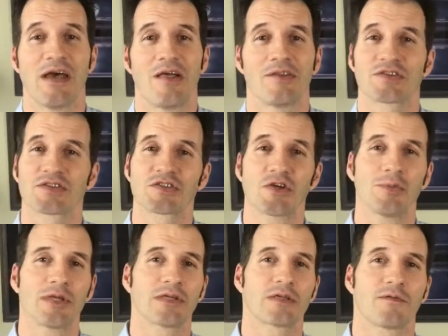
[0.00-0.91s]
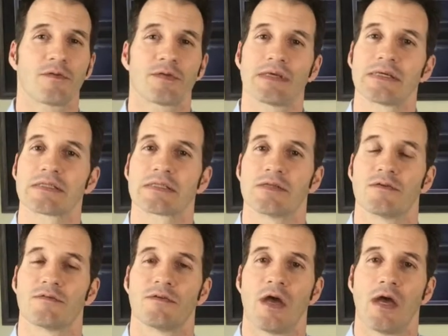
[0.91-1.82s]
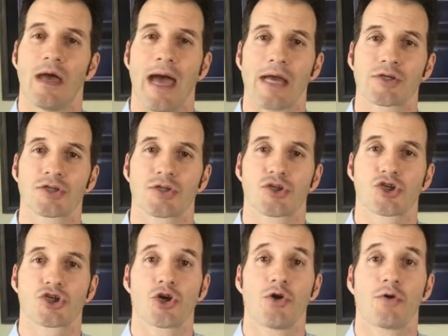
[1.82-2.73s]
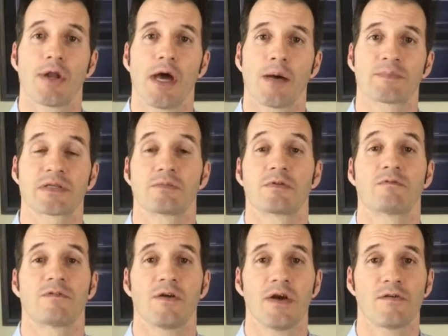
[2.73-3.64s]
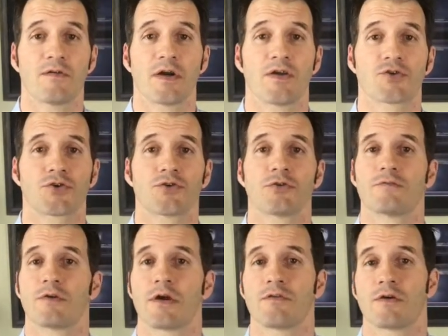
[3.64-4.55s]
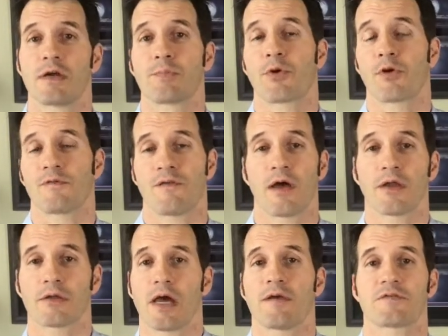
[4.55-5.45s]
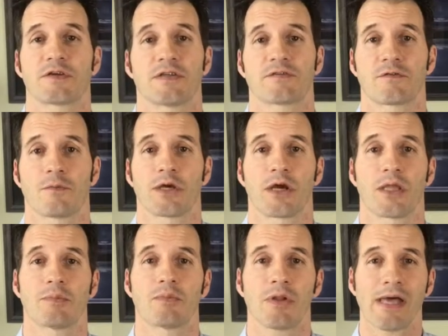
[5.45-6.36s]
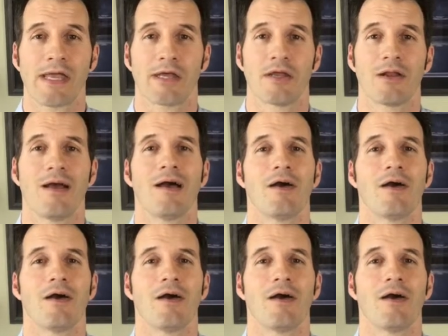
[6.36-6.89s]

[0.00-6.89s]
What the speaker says: There's so many different things that have actually shown up to be very, very true and very, very profound and life-transforming on the planet